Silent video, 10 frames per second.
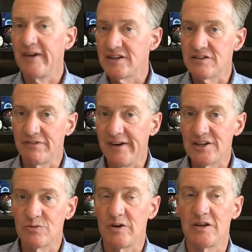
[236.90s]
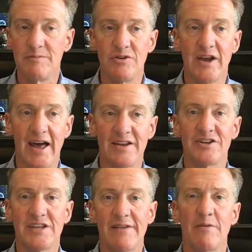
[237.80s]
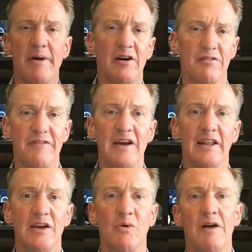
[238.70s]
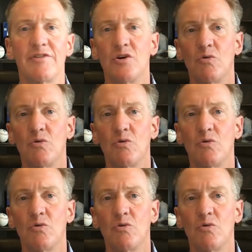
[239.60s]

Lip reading: face to face with them. You kind of just have a better feeling whenever